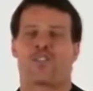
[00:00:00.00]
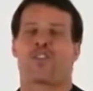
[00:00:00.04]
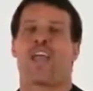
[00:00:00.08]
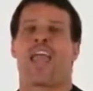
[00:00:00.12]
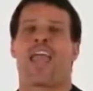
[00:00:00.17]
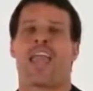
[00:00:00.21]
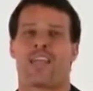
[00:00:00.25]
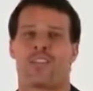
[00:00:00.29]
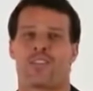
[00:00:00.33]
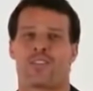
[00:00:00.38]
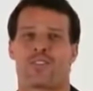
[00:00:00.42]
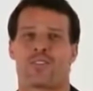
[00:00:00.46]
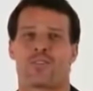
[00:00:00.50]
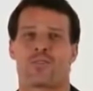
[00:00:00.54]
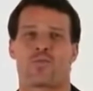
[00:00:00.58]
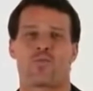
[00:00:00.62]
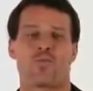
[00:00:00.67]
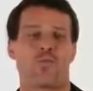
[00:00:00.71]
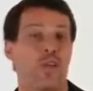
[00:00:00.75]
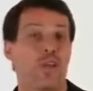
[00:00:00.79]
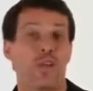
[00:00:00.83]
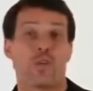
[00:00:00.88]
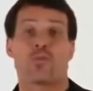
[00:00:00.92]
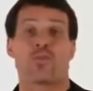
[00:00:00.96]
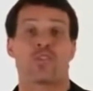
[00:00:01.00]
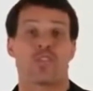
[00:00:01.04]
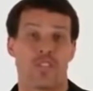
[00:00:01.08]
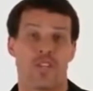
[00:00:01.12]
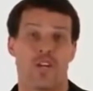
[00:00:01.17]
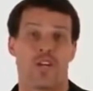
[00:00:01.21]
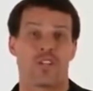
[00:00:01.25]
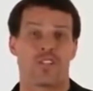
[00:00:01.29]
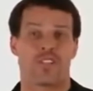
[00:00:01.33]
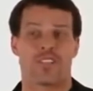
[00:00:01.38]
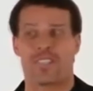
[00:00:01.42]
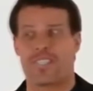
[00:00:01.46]
change, real
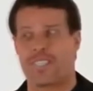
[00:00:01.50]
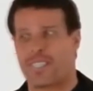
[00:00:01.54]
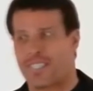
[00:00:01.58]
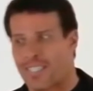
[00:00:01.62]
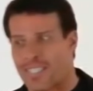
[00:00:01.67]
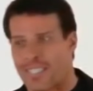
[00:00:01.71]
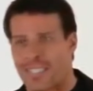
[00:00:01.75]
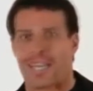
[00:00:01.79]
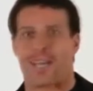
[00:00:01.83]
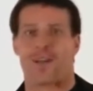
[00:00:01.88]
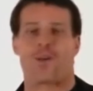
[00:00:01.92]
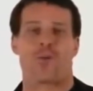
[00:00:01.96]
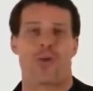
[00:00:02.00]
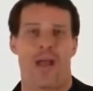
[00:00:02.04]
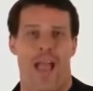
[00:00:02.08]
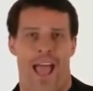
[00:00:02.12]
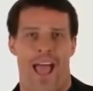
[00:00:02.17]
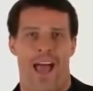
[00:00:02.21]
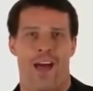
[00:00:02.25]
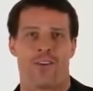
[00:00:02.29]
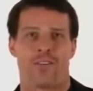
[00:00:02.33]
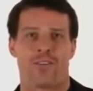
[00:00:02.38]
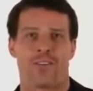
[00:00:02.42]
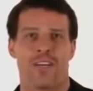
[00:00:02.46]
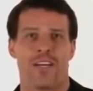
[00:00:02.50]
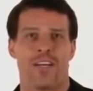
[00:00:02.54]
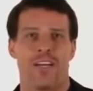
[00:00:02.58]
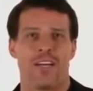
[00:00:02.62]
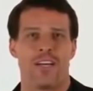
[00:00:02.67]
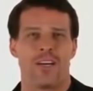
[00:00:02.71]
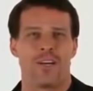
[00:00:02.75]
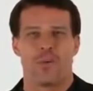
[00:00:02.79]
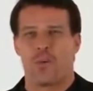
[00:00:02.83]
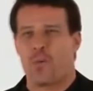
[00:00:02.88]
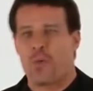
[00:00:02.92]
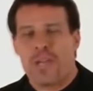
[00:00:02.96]
results that stick around,
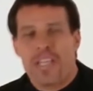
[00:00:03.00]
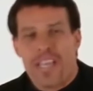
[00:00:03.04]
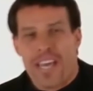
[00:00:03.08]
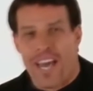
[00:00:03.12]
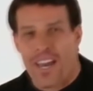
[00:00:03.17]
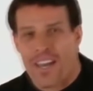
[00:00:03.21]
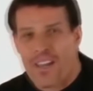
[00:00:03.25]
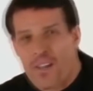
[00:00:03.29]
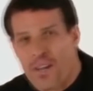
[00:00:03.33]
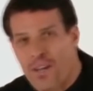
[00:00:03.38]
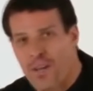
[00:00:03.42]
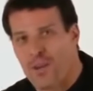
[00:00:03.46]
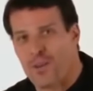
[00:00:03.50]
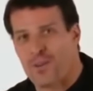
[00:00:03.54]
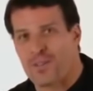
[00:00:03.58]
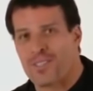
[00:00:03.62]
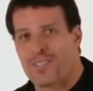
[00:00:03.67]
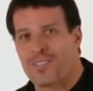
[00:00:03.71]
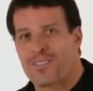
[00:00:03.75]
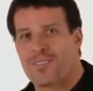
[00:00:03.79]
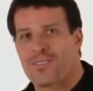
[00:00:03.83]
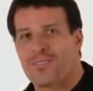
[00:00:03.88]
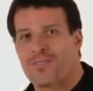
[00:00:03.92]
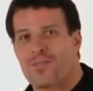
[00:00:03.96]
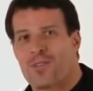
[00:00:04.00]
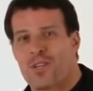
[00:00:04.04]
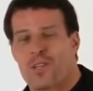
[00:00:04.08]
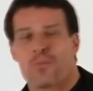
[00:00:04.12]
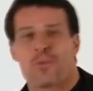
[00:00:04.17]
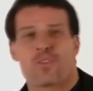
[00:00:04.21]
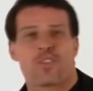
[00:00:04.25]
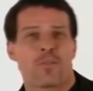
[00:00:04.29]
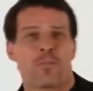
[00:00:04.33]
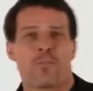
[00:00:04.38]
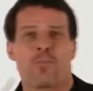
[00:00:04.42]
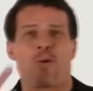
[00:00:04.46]
what do you got to do? What are the
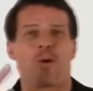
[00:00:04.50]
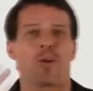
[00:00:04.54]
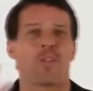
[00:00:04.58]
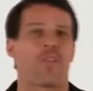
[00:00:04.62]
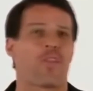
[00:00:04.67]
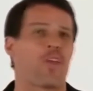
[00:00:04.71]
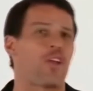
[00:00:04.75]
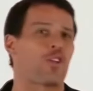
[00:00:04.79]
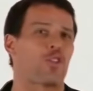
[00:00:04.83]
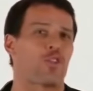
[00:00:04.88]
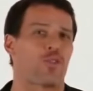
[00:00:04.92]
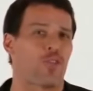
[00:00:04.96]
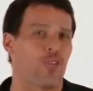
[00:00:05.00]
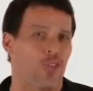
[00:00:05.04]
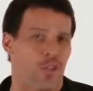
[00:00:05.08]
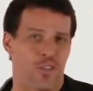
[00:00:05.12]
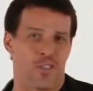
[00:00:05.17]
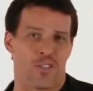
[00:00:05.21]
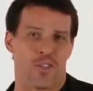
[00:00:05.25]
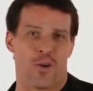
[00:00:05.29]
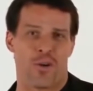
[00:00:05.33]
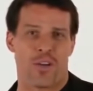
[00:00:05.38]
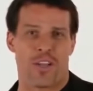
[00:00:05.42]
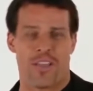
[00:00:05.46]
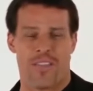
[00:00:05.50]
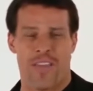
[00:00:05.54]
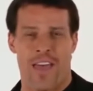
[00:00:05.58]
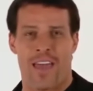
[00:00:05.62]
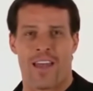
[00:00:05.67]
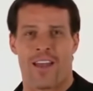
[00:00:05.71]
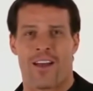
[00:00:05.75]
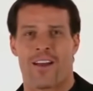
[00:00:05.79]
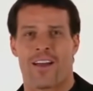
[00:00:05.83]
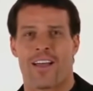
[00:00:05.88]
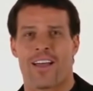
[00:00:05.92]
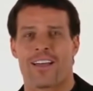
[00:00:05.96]
most important things you've learned, Tony, in
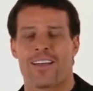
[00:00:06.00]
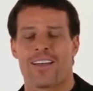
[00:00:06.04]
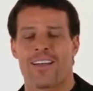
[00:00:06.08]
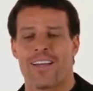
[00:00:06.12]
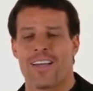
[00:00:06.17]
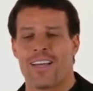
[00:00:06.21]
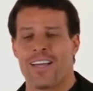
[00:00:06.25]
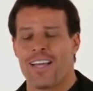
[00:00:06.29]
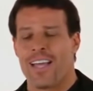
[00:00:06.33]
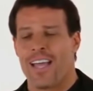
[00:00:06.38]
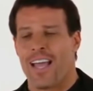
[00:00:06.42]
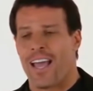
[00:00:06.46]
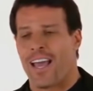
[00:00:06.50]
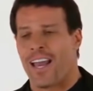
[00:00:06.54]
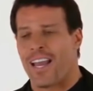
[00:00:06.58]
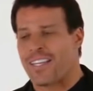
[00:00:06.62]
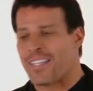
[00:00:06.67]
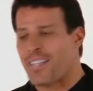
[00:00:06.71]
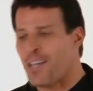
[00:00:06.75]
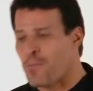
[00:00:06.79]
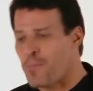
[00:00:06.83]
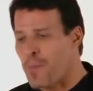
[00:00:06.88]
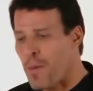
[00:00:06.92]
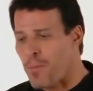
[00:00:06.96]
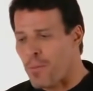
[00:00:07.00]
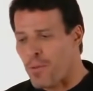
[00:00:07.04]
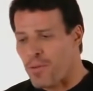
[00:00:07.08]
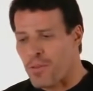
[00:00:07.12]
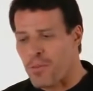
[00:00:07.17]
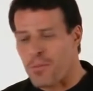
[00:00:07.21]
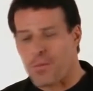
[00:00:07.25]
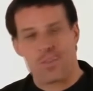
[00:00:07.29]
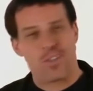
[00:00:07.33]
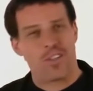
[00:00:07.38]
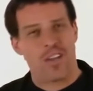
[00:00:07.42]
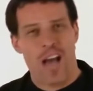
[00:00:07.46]
that area? And I tell people
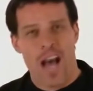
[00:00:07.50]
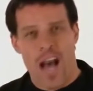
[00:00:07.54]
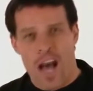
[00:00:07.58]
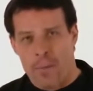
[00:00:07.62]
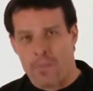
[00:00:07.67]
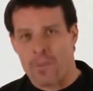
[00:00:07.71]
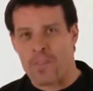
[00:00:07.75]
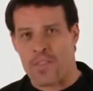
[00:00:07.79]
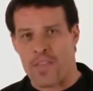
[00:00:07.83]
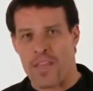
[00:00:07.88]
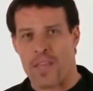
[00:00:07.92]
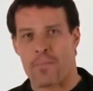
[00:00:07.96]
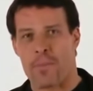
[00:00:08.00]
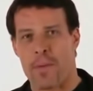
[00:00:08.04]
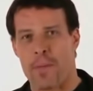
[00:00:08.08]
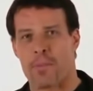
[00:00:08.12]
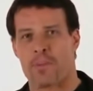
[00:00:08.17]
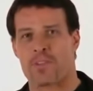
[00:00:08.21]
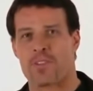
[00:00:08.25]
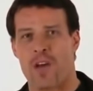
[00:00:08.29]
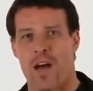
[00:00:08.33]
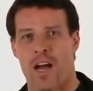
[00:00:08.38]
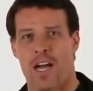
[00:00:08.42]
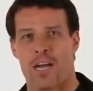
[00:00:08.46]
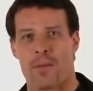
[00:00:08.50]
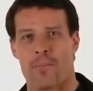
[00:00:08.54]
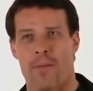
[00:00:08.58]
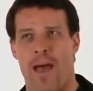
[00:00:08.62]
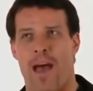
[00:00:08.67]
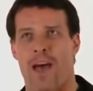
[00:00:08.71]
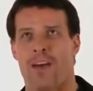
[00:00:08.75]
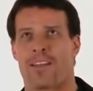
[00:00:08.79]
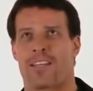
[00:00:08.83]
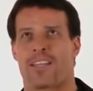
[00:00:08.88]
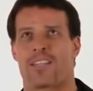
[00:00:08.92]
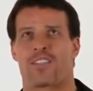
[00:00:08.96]
the most common thing people talk
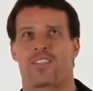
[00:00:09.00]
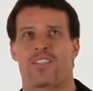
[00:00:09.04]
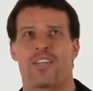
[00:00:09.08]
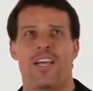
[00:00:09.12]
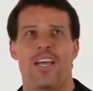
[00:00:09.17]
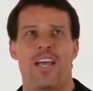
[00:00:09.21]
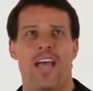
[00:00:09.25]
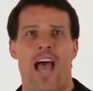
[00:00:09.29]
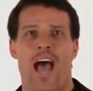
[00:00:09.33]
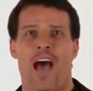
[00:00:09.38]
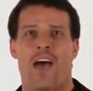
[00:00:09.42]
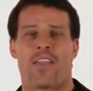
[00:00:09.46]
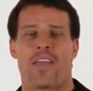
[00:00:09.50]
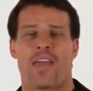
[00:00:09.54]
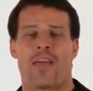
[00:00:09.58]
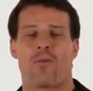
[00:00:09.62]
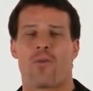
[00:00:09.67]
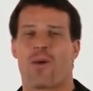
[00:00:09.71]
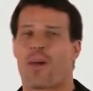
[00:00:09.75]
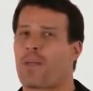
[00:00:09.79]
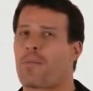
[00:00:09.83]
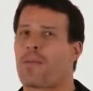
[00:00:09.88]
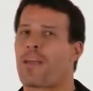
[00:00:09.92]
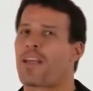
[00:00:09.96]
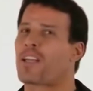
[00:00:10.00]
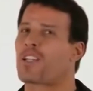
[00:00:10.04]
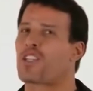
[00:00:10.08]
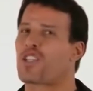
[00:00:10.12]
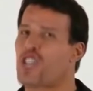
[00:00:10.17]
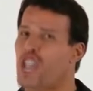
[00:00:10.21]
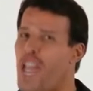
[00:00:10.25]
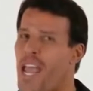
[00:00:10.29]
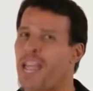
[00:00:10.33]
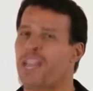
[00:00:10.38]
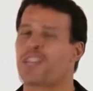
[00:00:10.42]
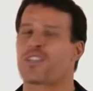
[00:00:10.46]
about is how they want to make a
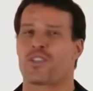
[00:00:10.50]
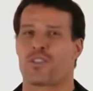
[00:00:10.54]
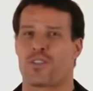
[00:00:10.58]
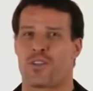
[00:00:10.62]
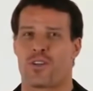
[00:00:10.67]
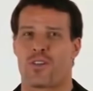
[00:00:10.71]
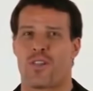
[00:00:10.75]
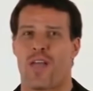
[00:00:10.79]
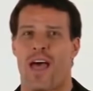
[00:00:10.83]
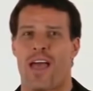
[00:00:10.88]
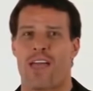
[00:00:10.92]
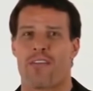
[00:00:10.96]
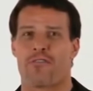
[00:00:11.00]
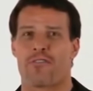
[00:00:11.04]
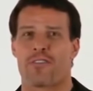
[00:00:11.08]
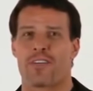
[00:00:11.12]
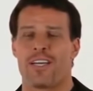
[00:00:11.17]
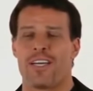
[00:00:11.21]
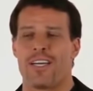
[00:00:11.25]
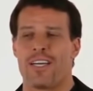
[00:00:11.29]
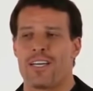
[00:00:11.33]
change in their life.